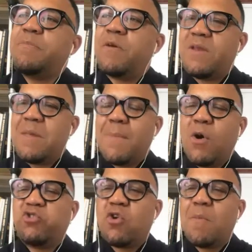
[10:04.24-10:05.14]
of an
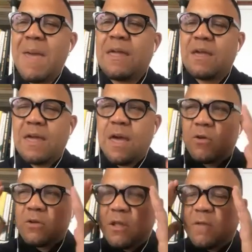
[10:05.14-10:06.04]
emotional bank account
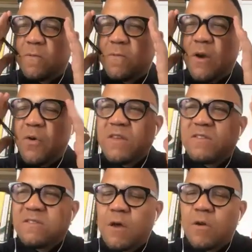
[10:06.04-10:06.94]
is very
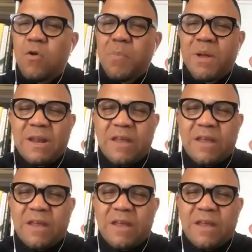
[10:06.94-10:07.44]
subtle but